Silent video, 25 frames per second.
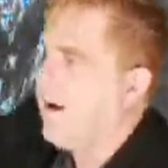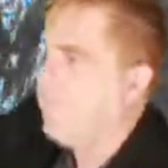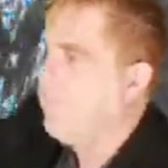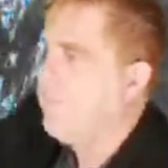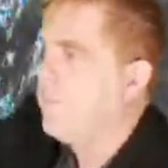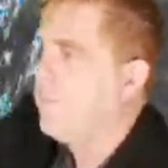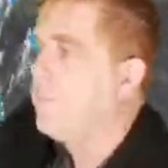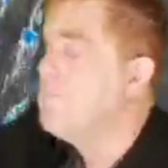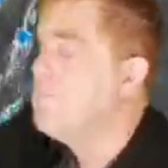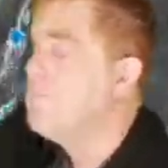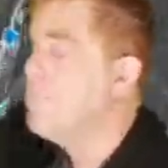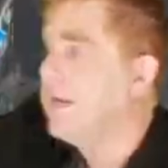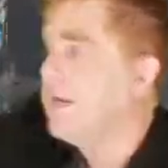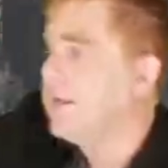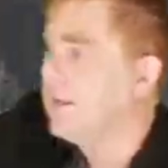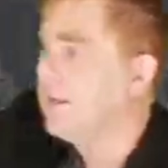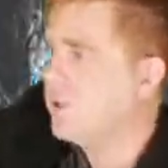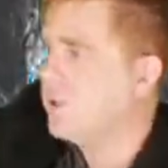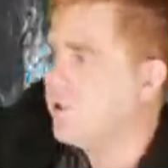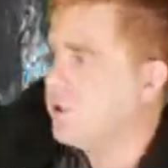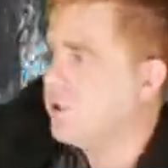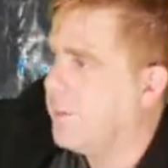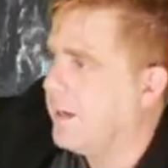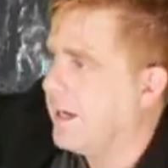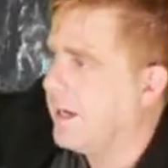
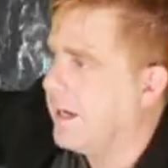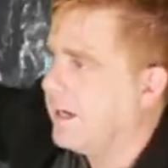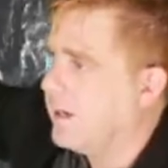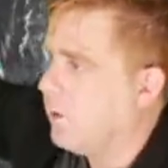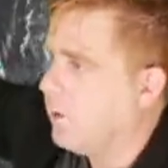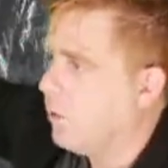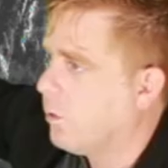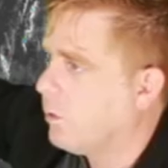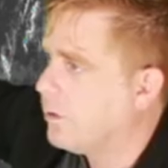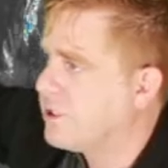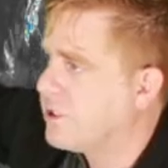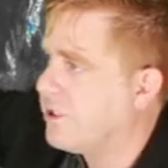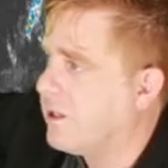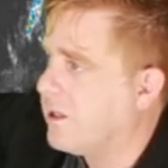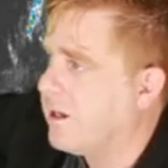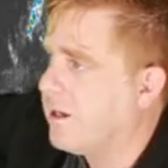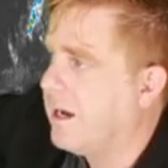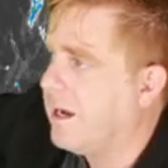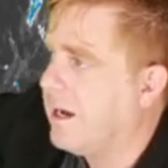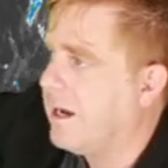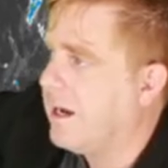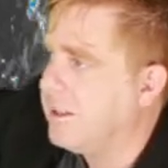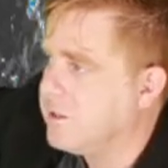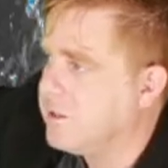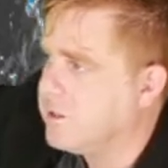Mainland Japan, Ogasawara
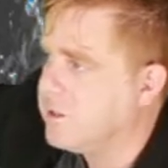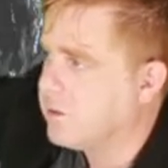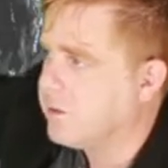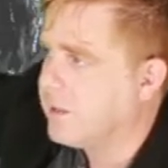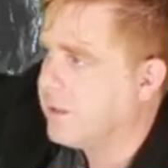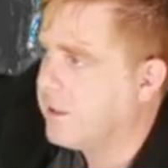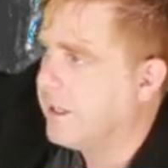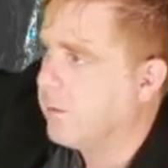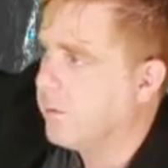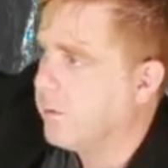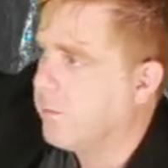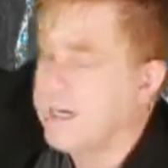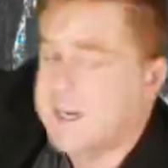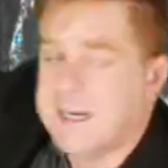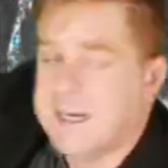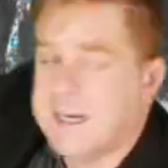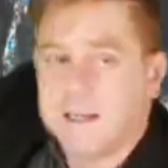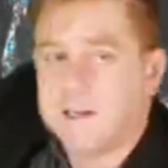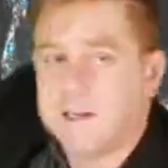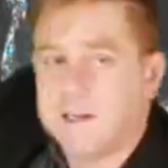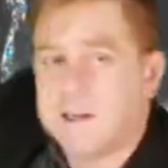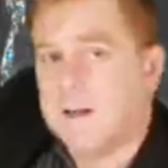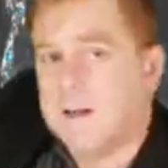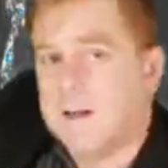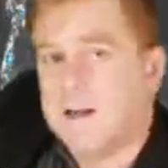Islands located right
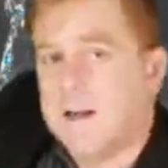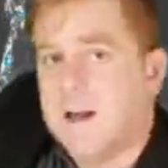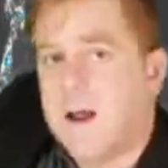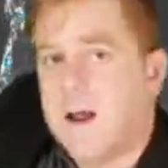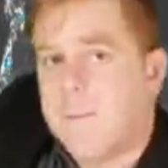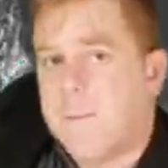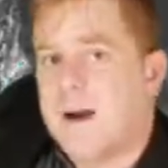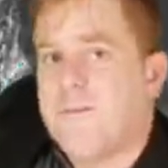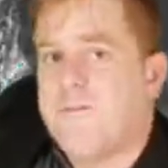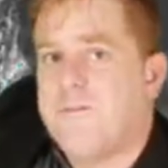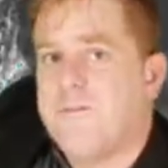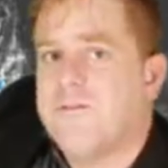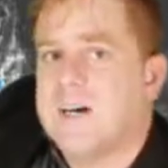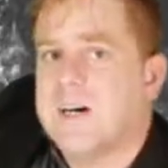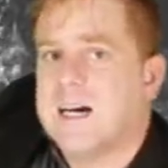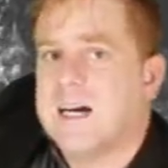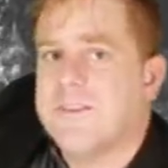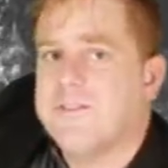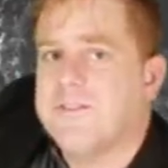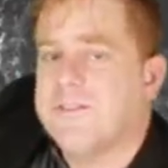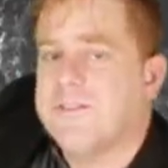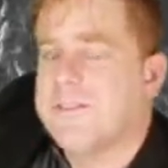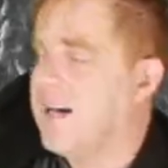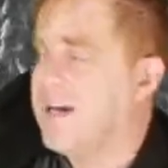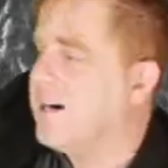here. About
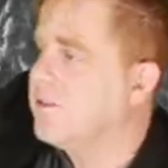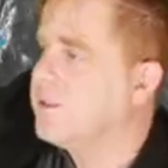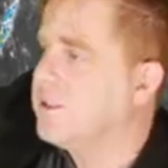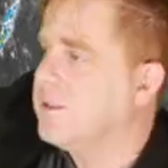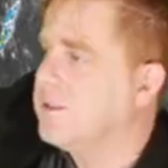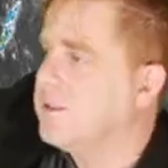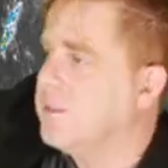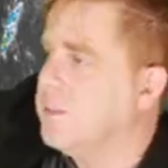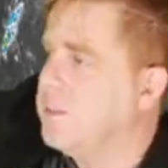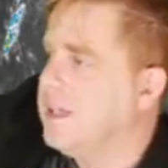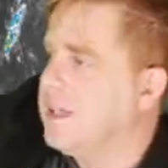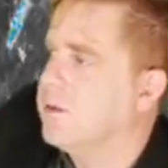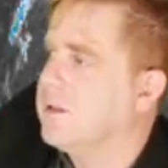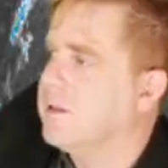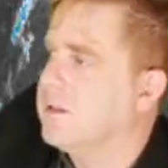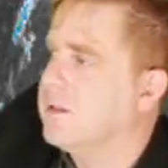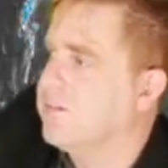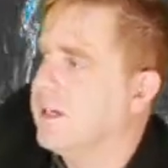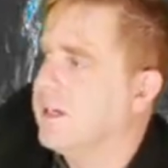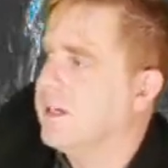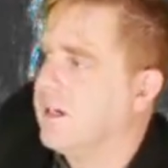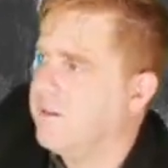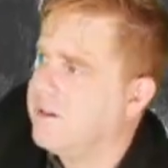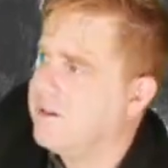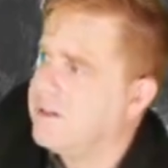5,000 people live
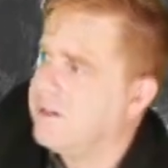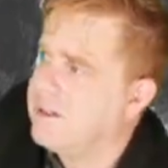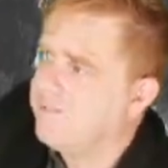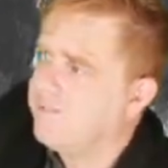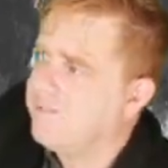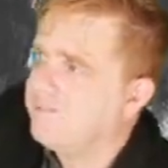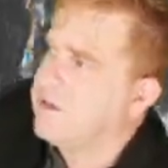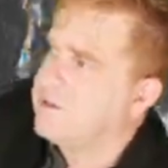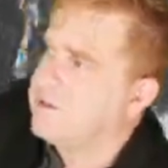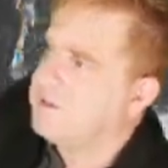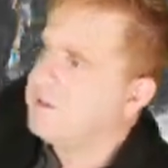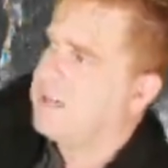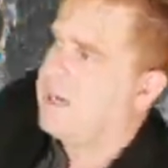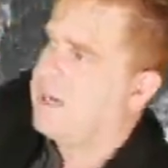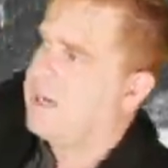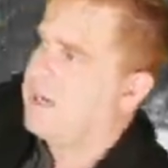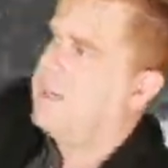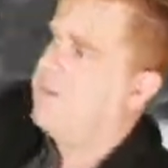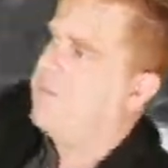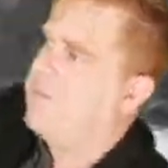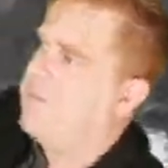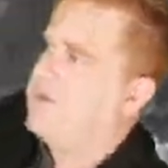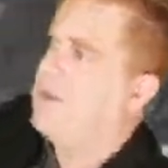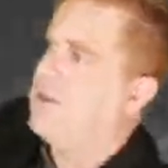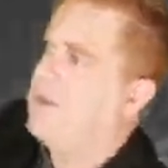there, and they're going to feel
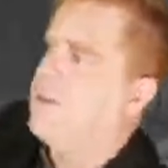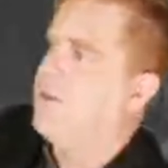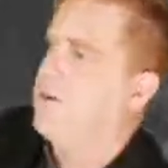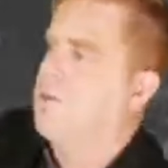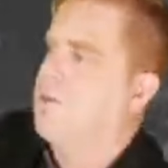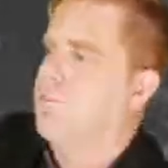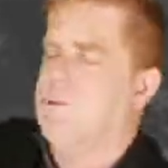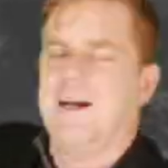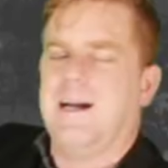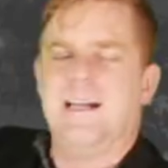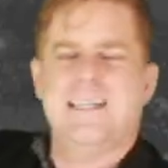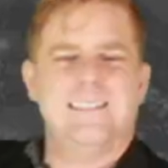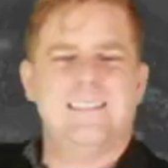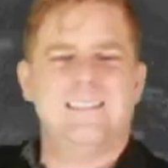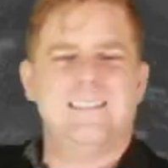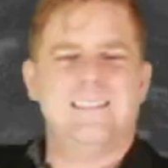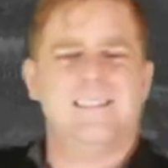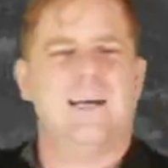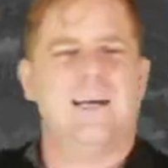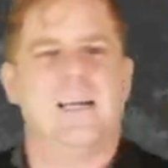kind of the right side